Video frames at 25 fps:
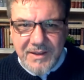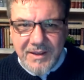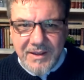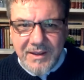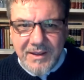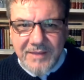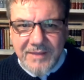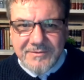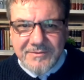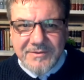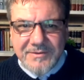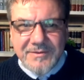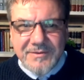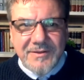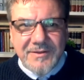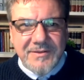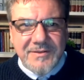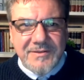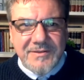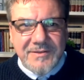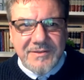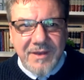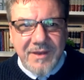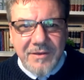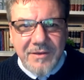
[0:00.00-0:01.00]
It
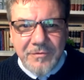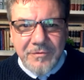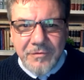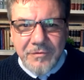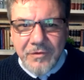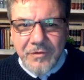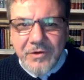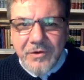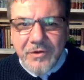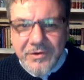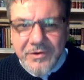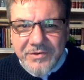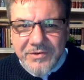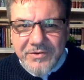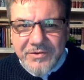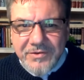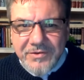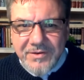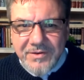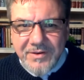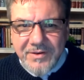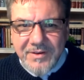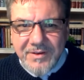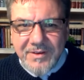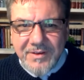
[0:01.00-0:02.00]

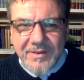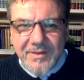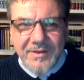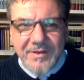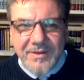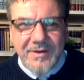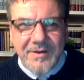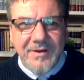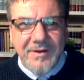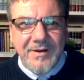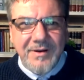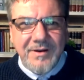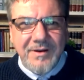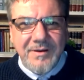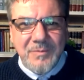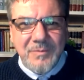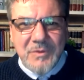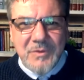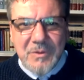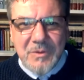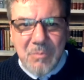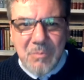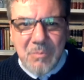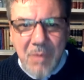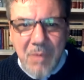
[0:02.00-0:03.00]
deciphers
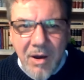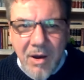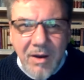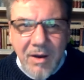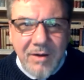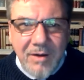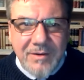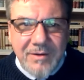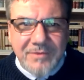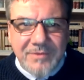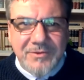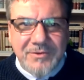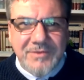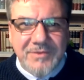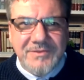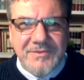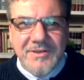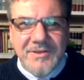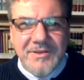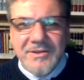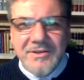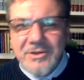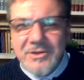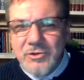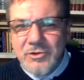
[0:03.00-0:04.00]
the mark, the
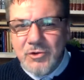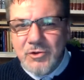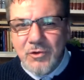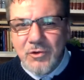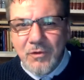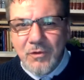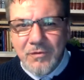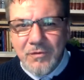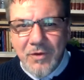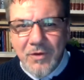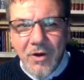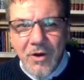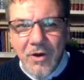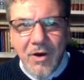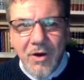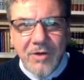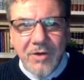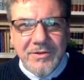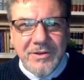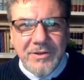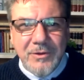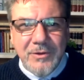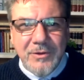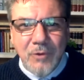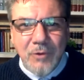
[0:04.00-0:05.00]
signature of
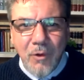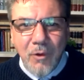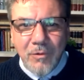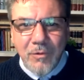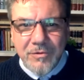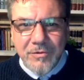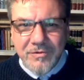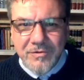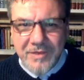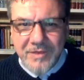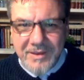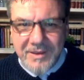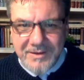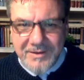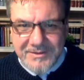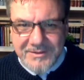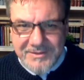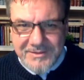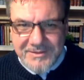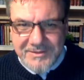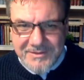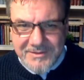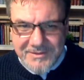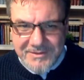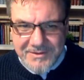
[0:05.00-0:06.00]
God in all
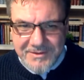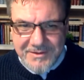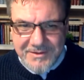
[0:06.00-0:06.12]
things.